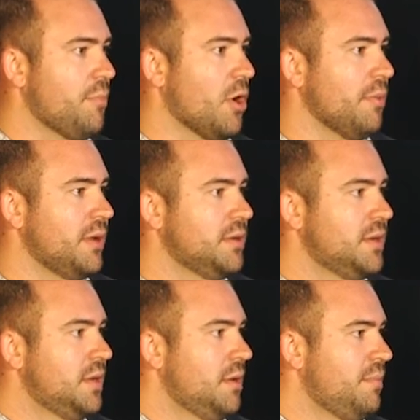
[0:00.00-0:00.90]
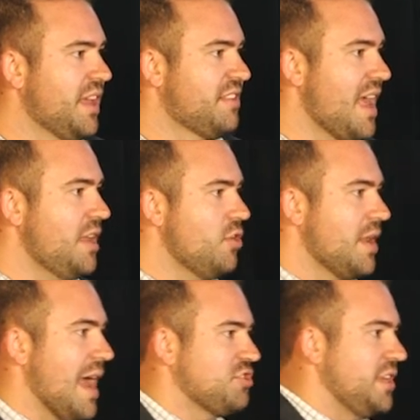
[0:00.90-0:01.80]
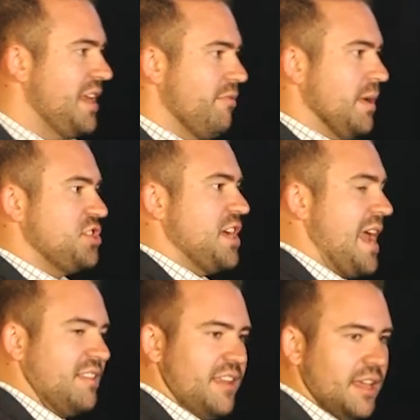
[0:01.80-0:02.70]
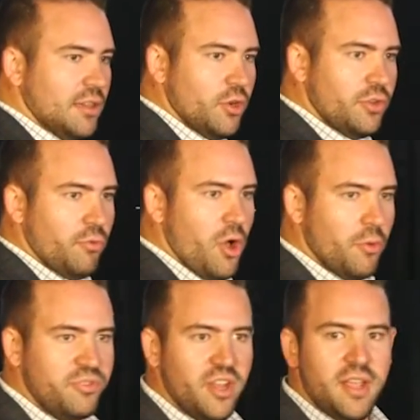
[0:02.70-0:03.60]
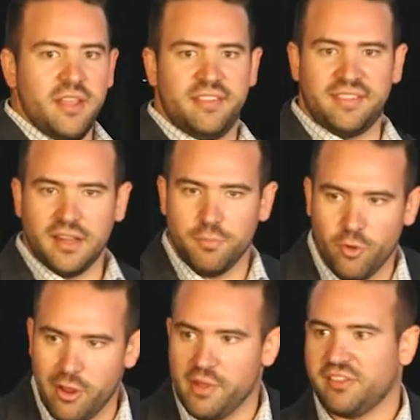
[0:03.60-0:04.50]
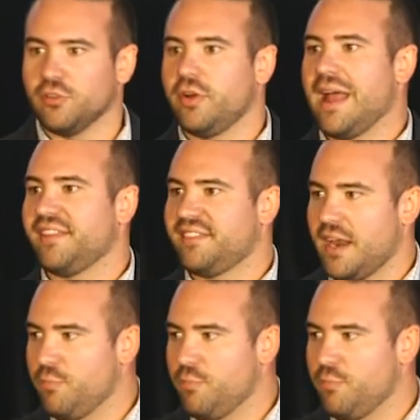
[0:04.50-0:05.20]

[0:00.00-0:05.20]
department. Because then you can actually give him a chance. He can learn the ropes, sell appointments, learn how to set